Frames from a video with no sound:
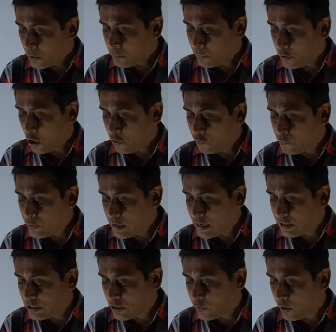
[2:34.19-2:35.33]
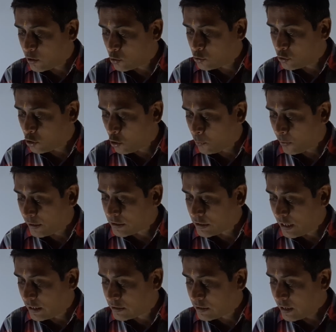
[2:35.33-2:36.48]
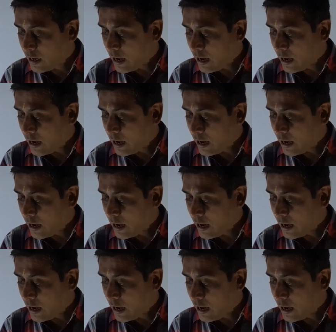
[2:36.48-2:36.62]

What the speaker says: P of B is equal to 0.6,